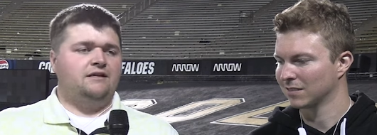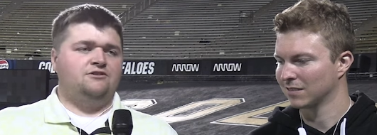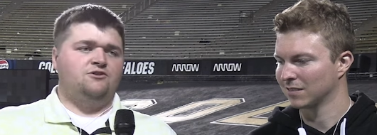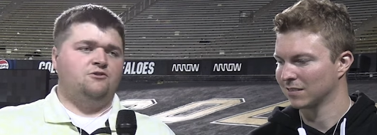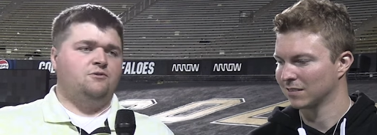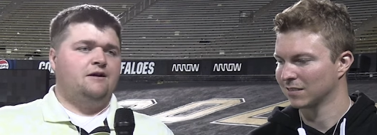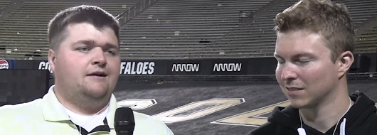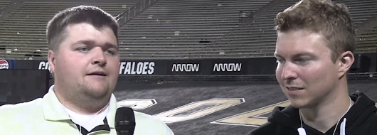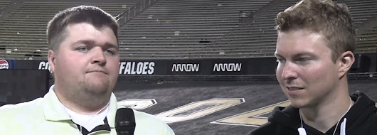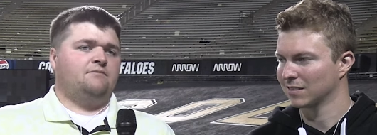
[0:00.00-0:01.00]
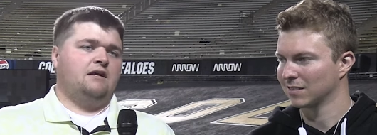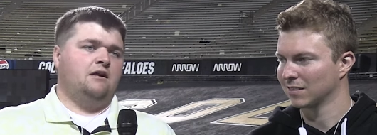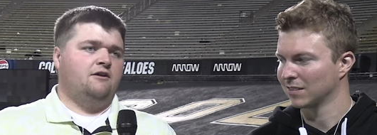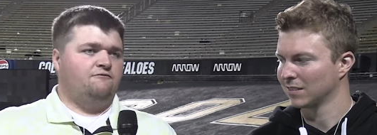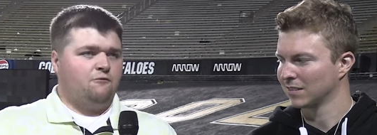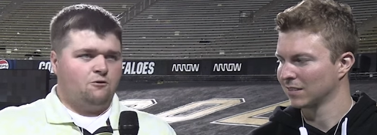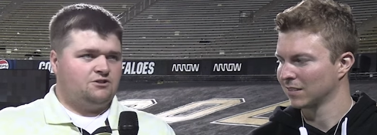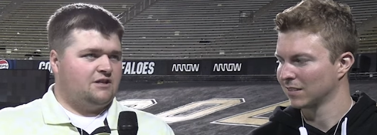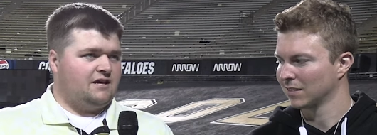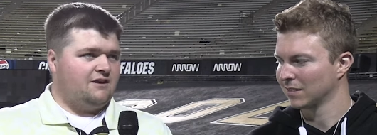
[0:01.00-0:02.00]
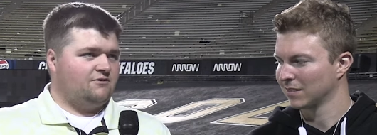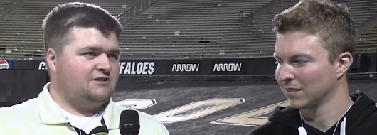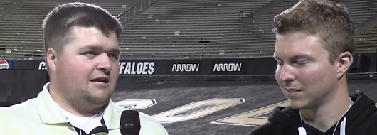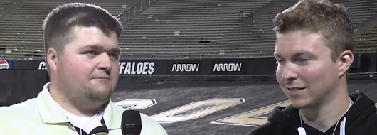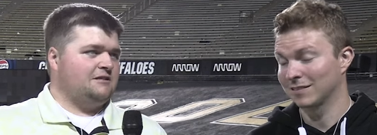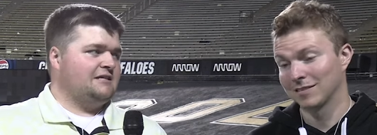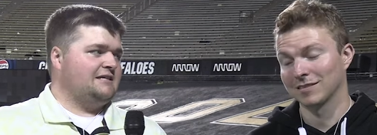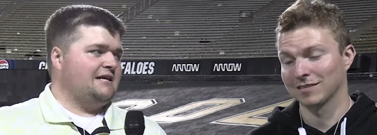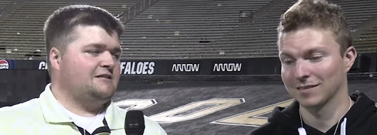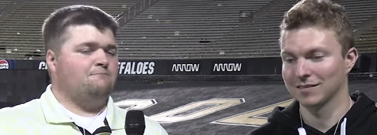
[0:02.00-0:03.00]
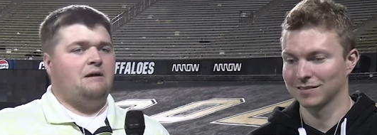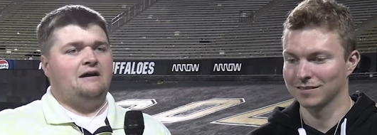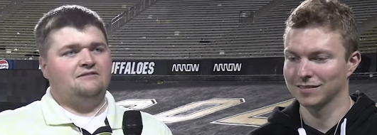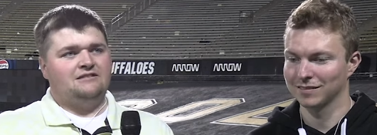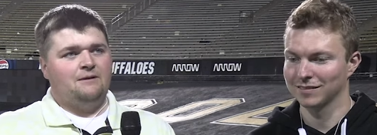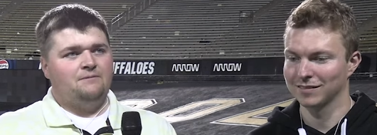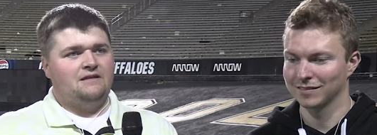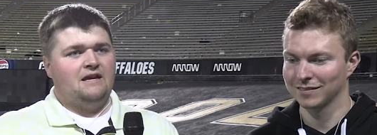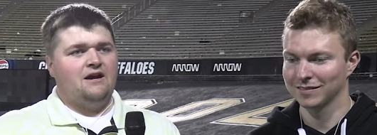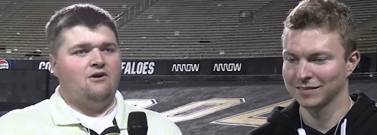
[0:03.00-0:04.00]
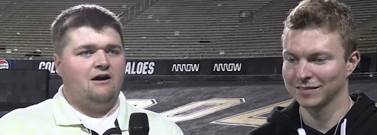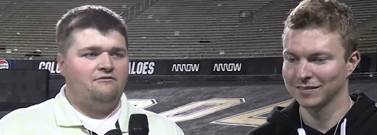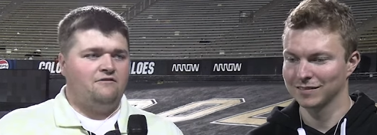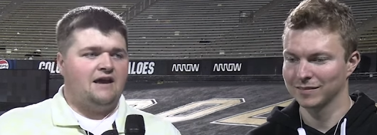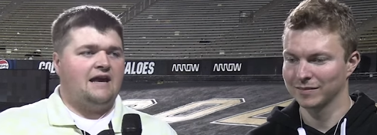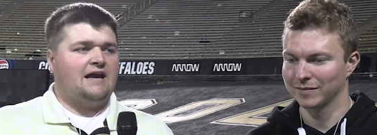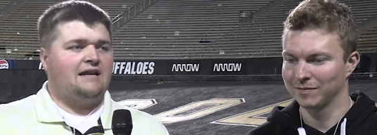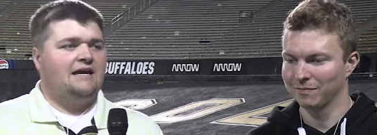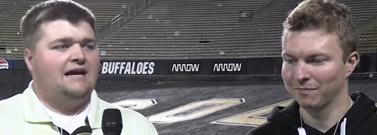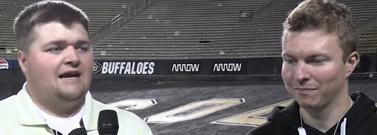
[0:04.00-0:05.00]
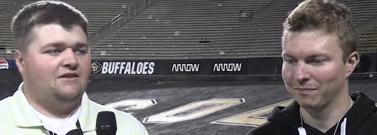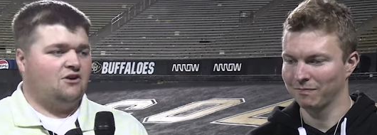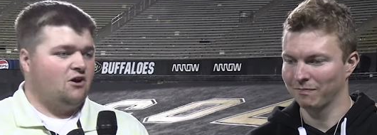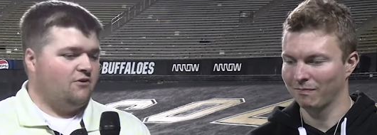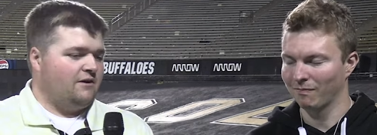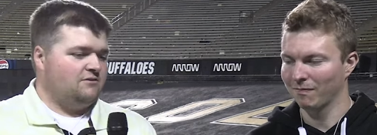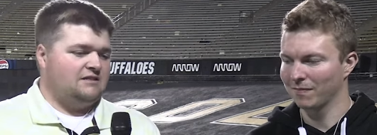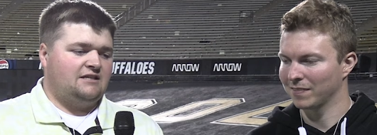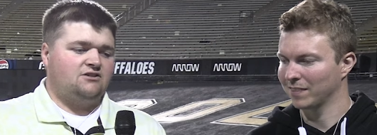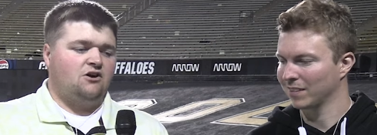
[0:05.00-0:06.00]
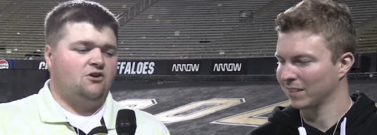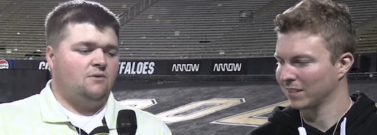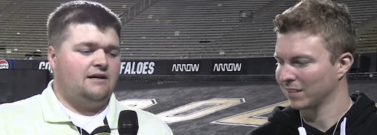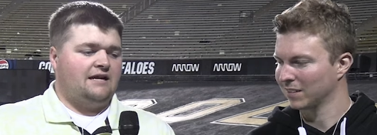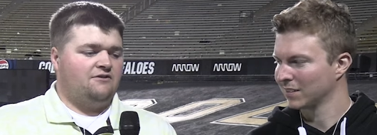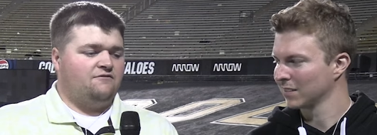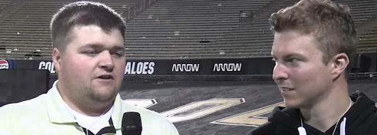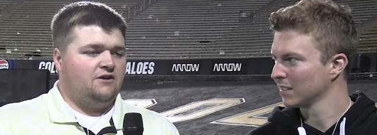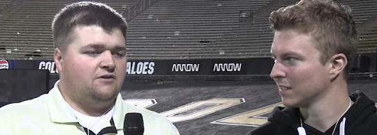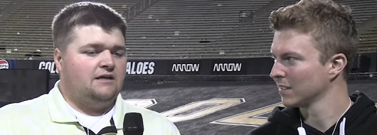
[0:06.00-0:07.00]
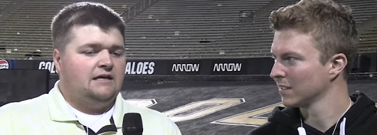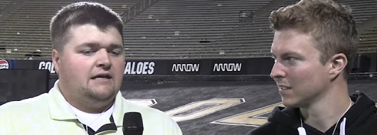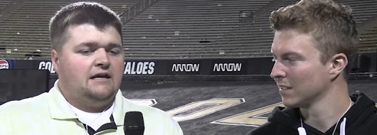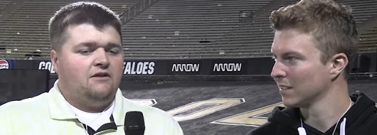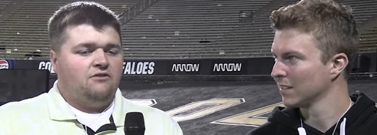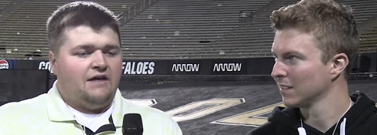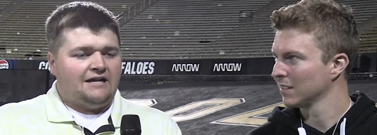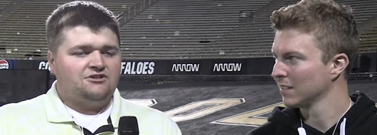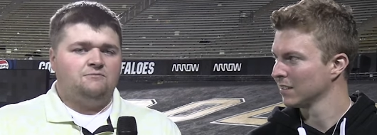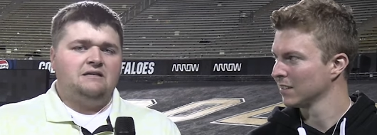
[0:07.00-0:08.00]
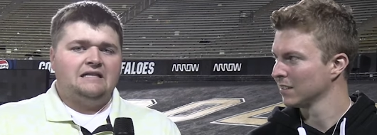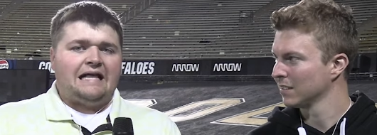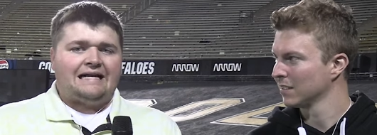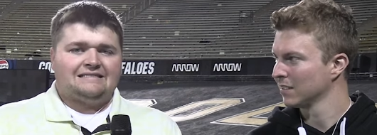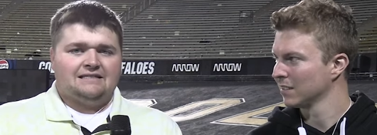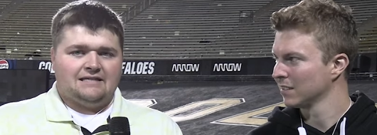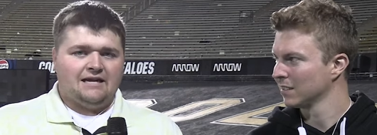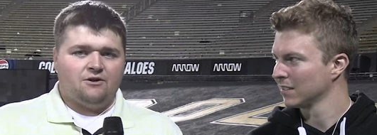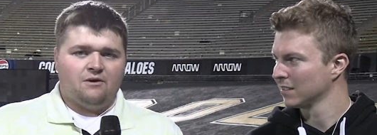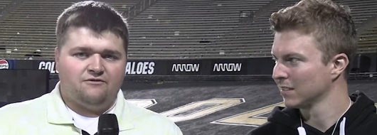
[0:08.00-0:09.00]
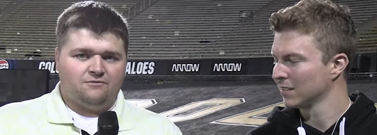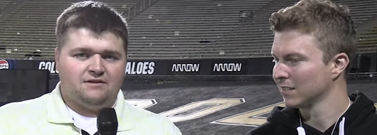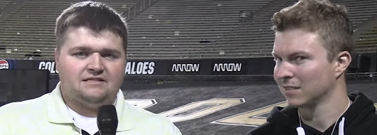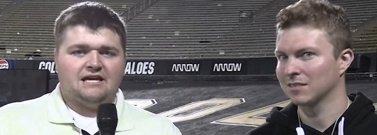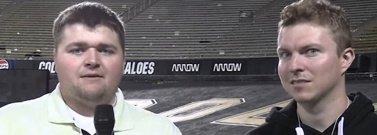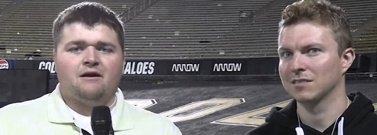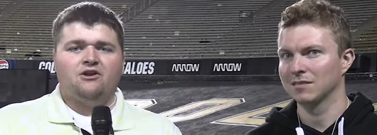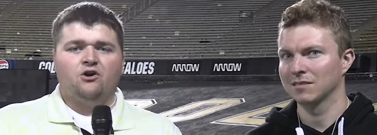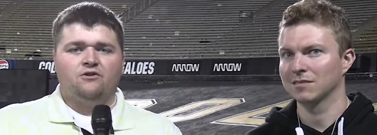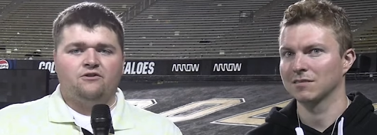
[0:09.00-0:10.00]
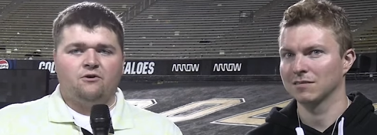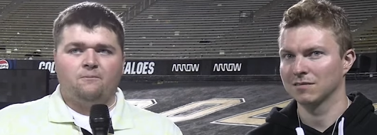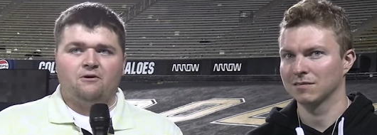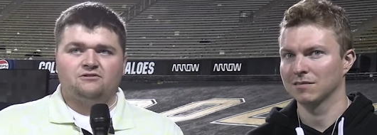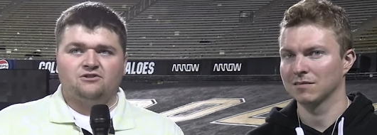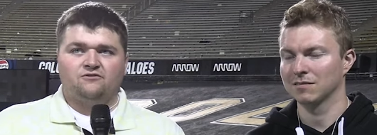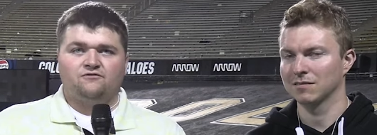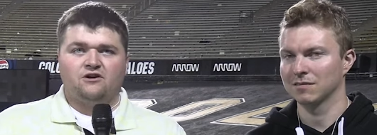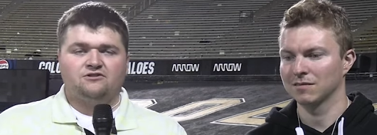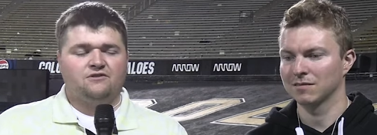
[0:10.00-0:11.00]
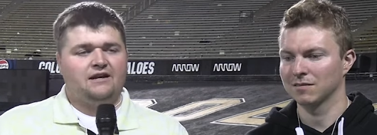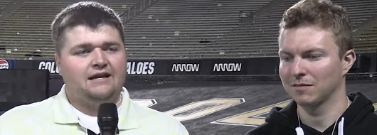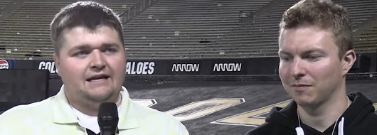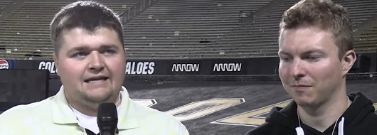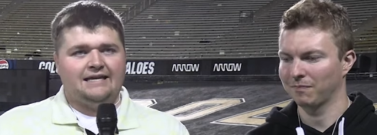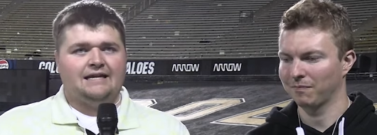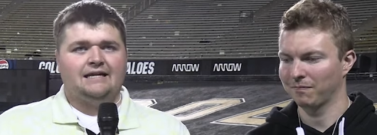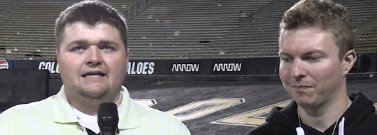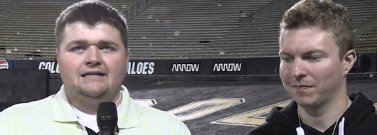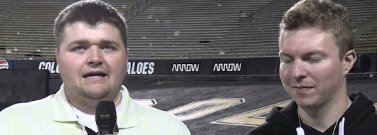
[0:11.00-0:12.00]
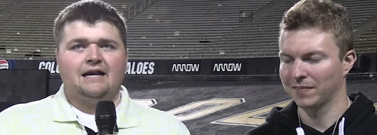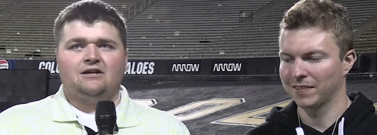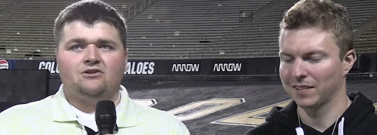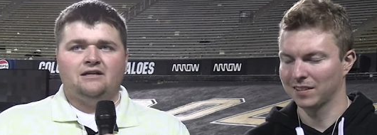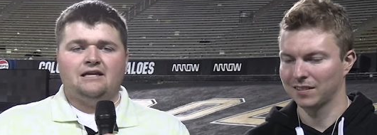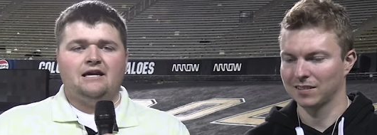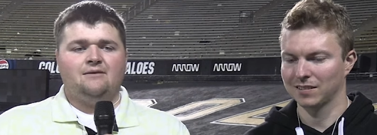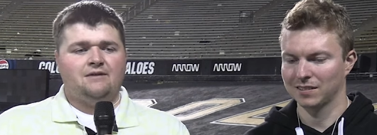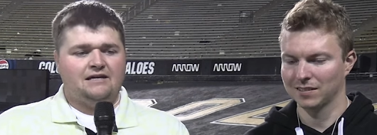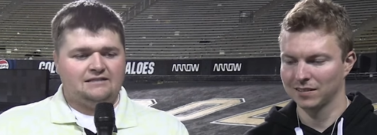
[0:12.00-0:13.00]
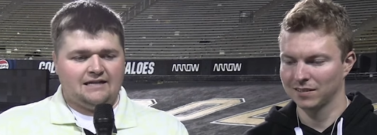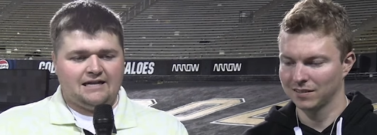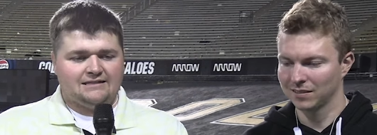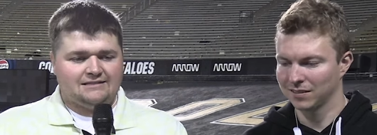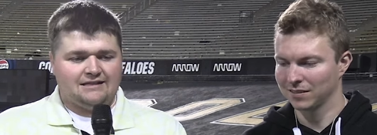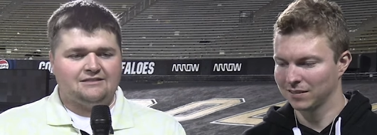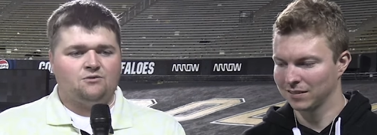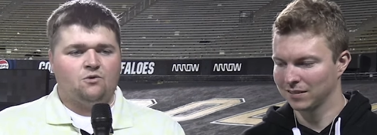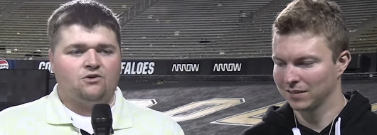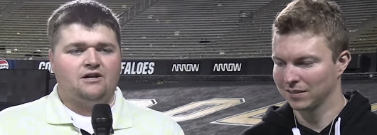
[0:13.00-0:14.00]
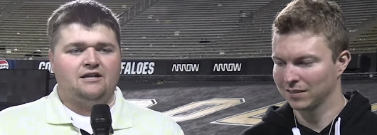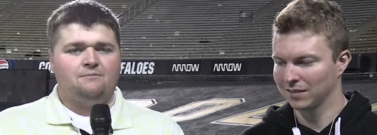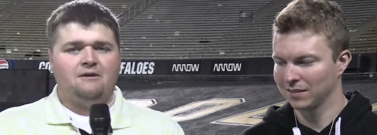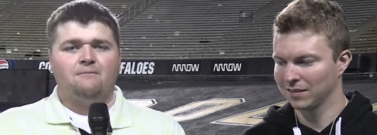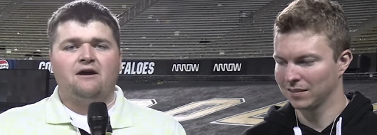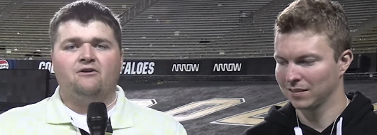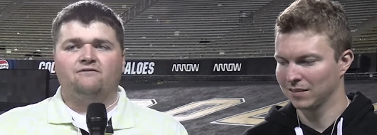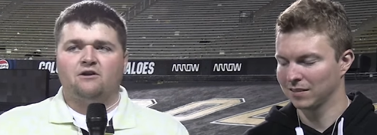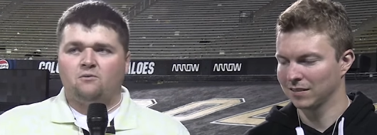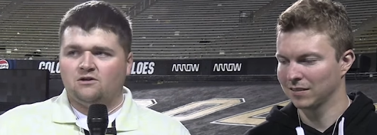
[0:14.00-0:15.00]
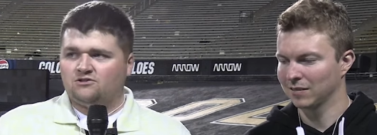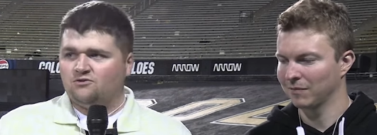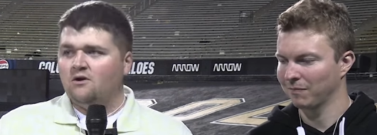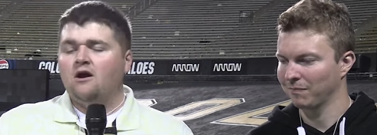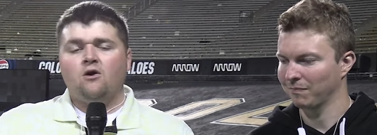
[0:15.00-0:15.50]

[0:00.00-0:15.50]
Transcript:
Speaker 1: into an unfortunate interception because it gets bounced up in the air off of a hand, and then Colorado takes it all the way down the field. That should be the lasting takeaway from this game. I know that there are parts that are frustrating, and again, not a clean game. K-State has things to work on to be better if they want to